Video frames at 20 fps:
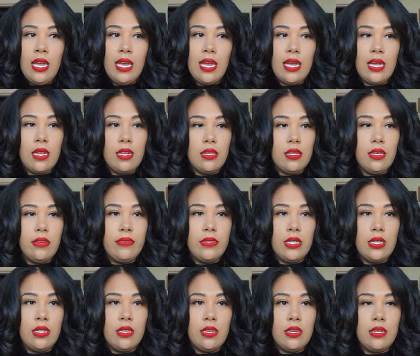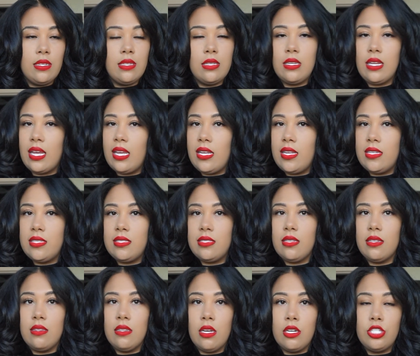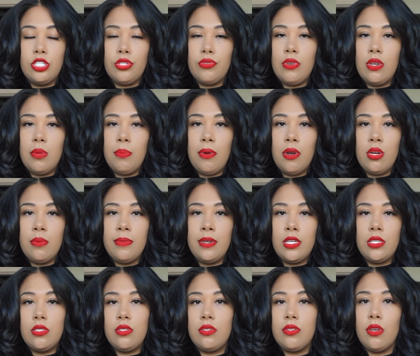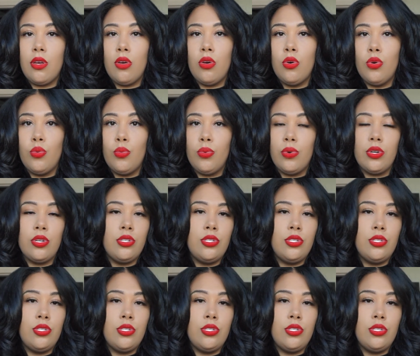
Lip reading: and live in a nice luxury apartment, so we're